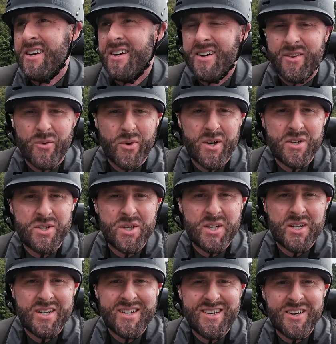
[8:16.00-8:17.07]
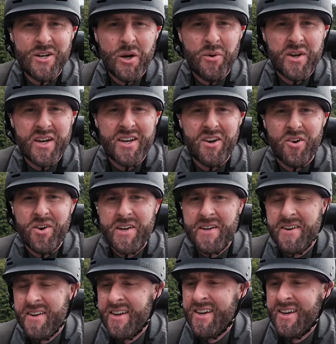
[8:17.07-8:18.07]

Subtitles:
otherwise you're going in, I reckon.